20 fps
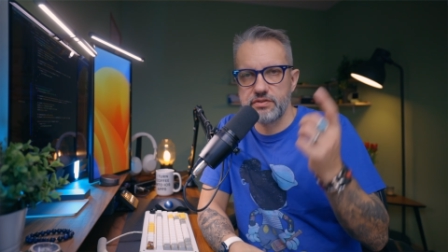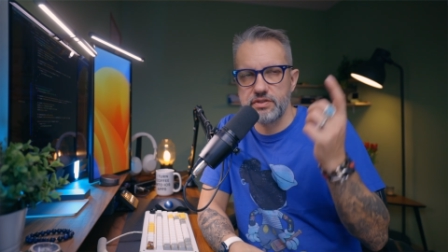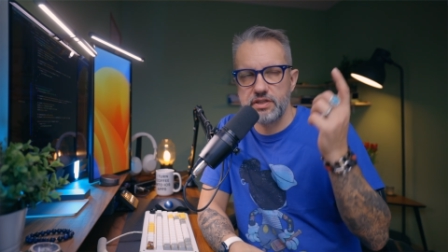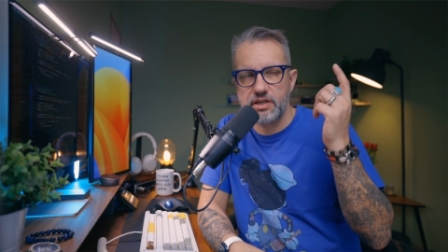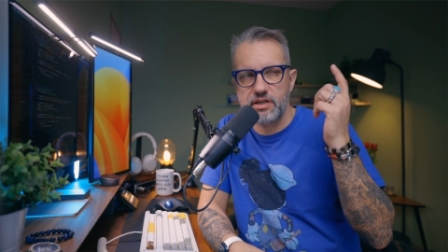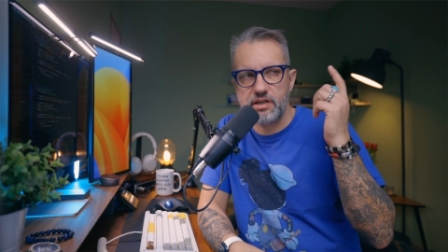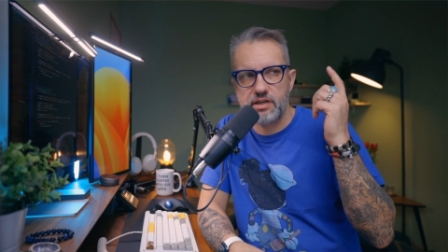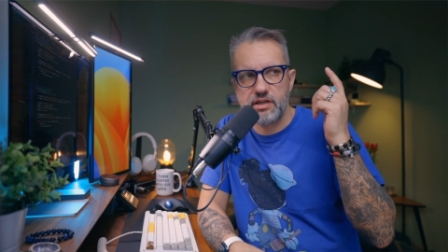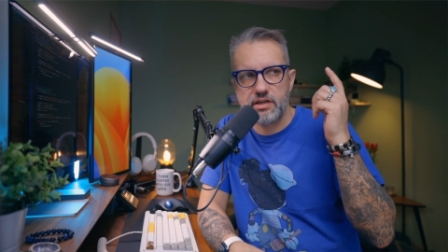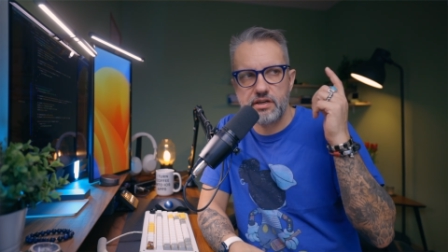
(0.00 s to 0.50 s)

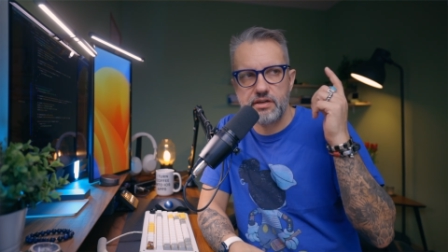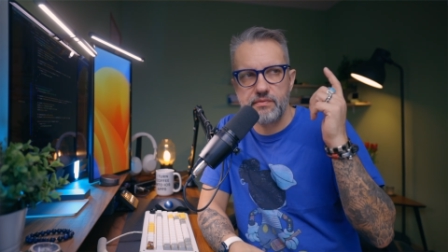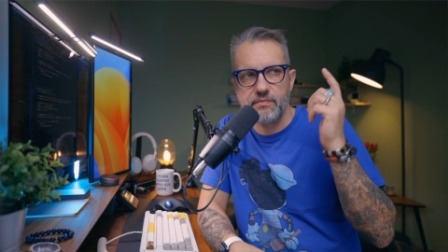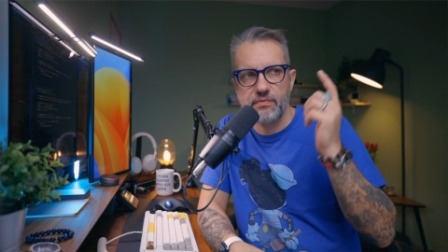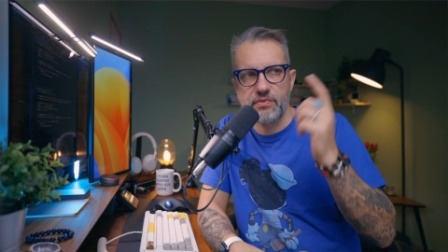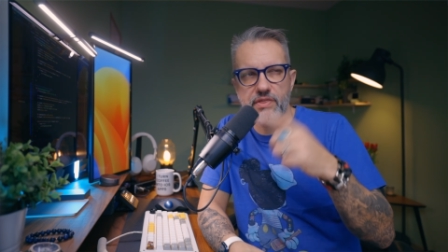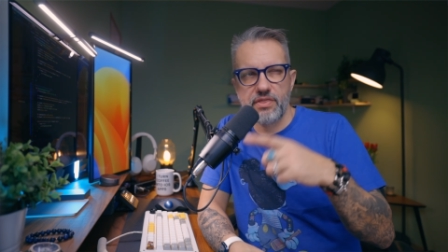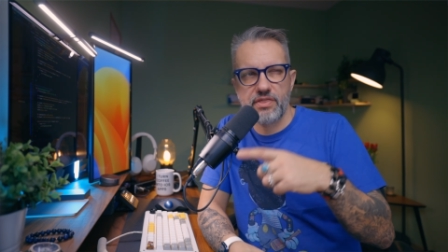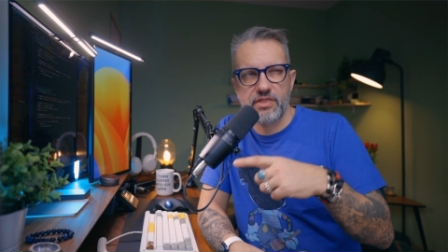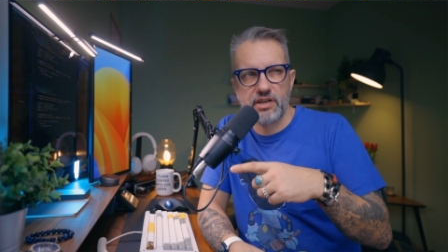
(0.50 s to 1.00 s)
There are
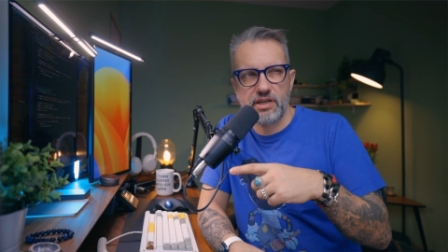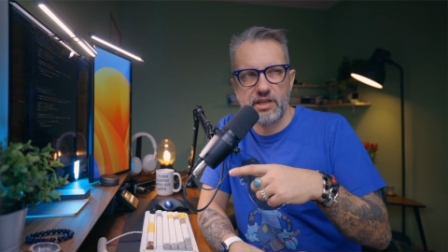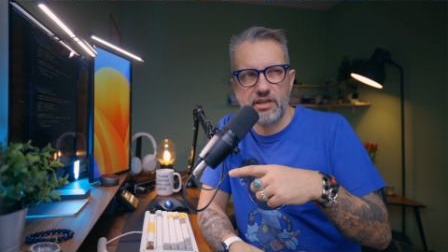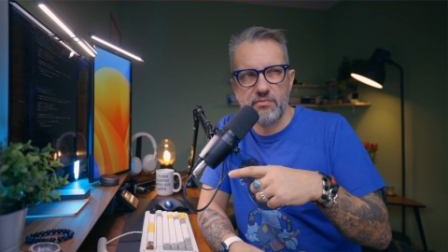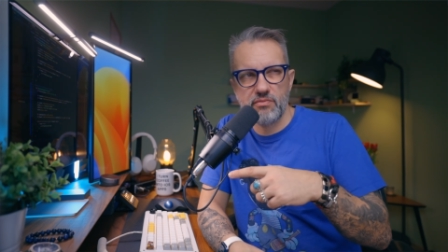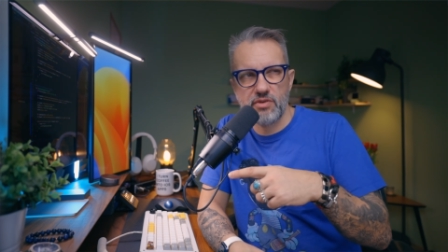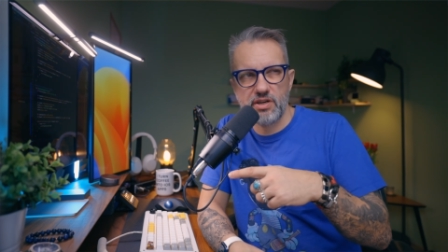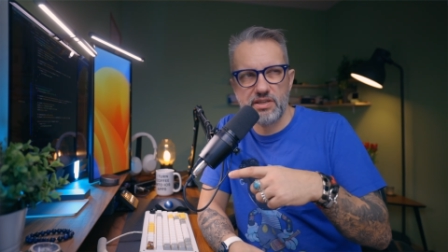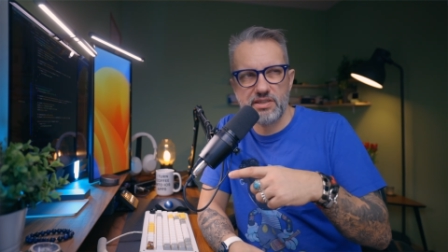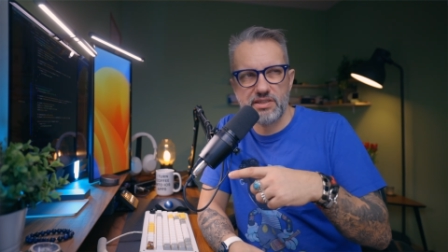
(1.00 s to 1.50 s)

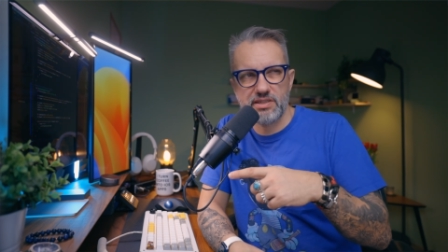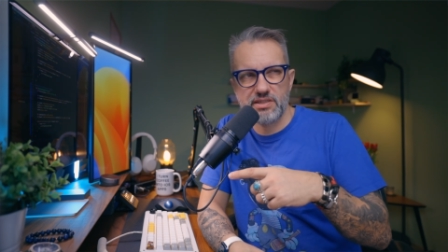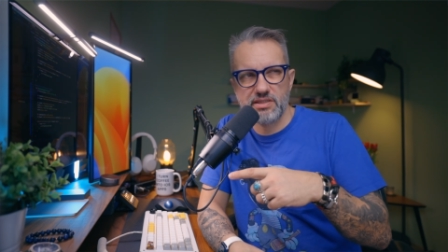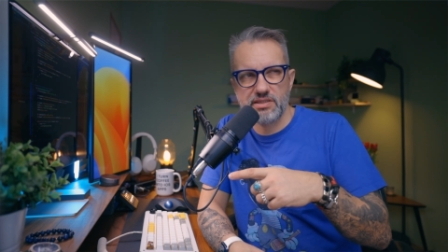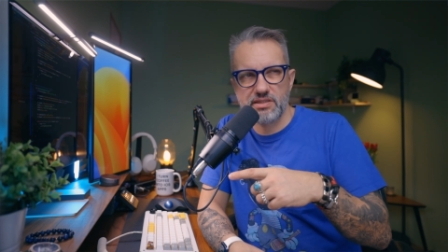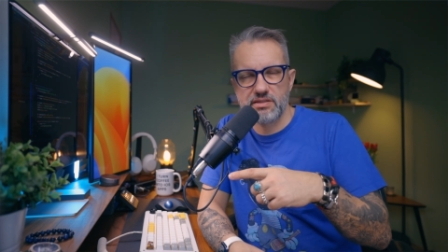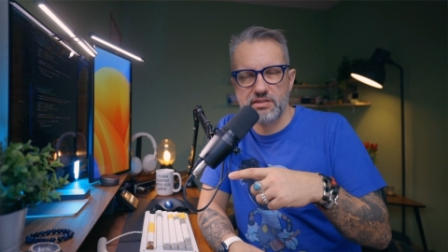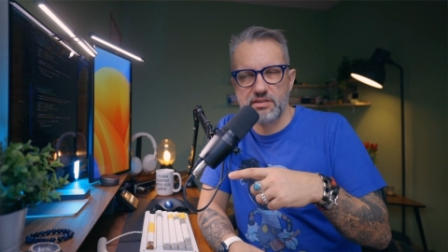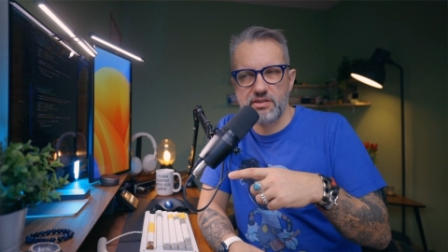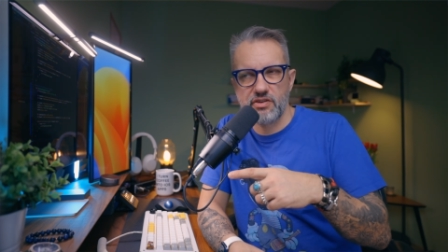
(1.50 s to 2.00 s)
three
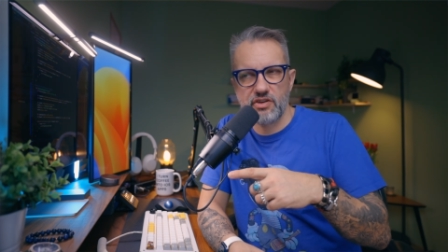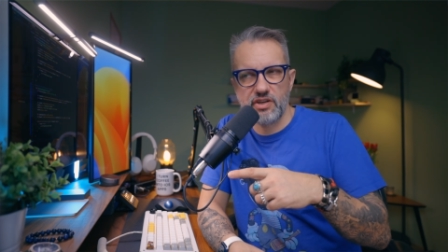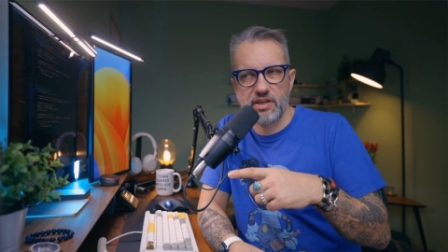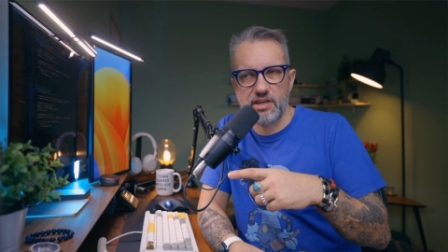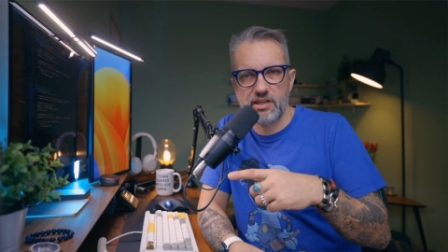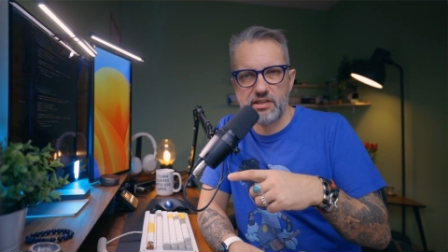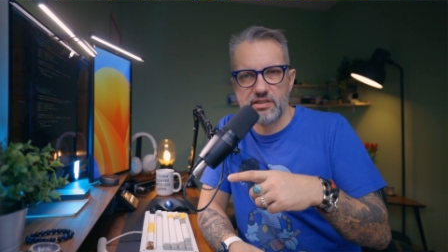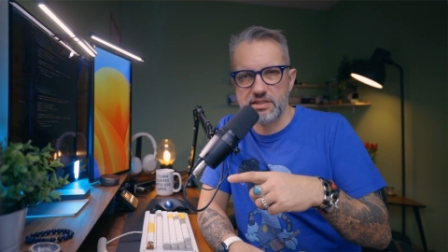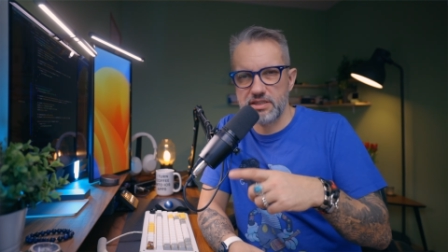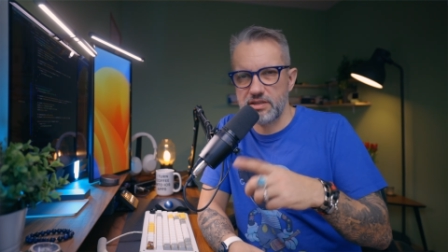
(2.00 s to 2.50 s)
months
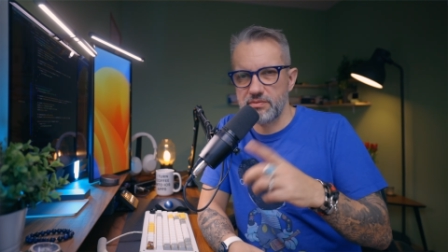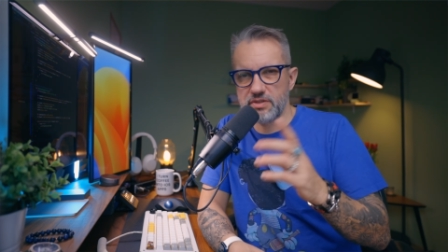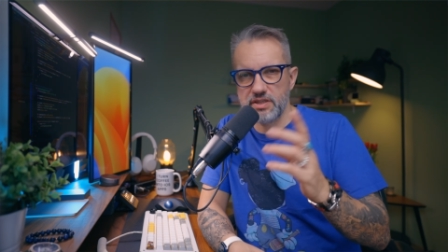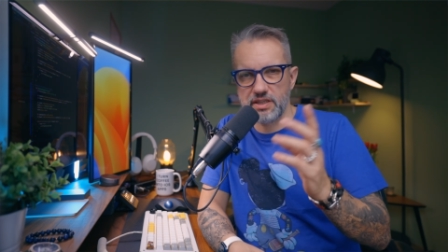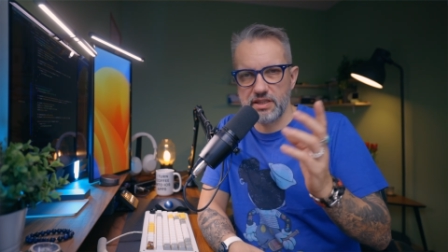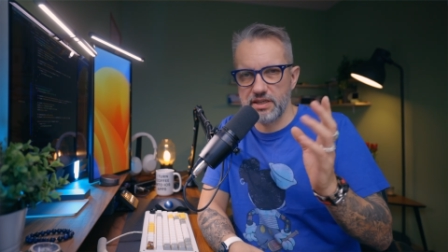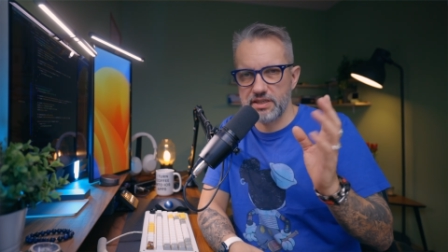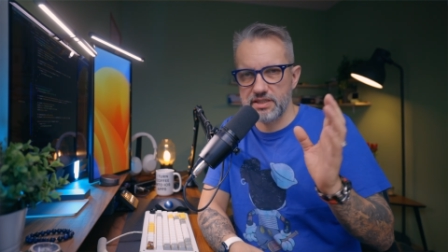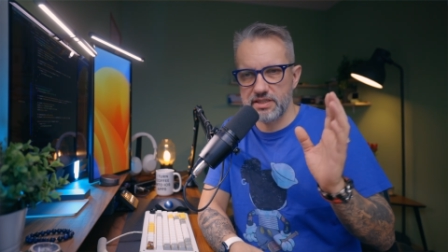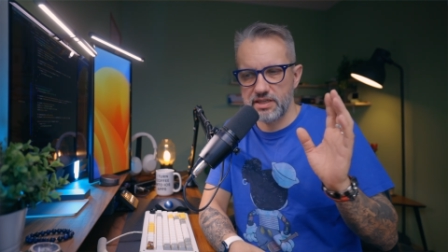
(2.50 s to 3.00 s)
trial,
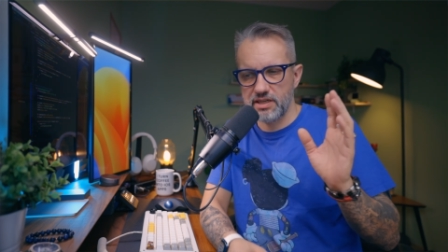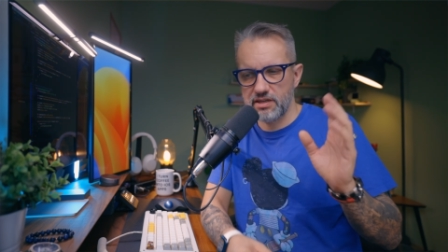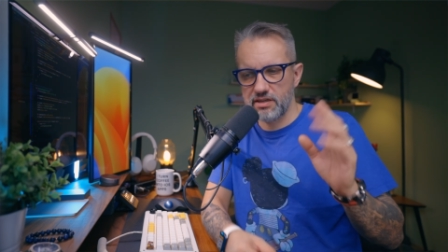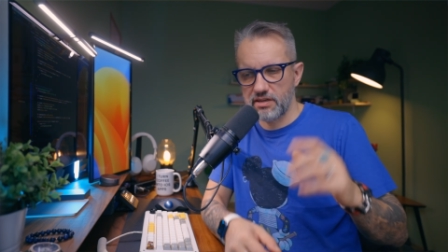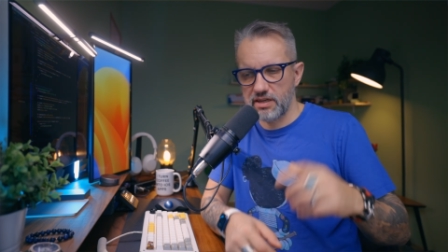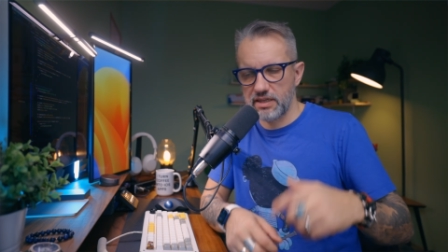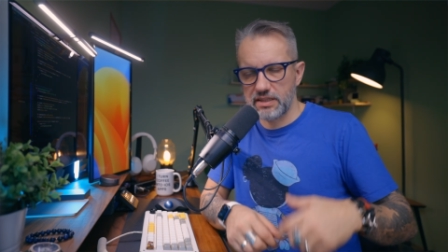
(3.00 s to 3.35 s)
something like that,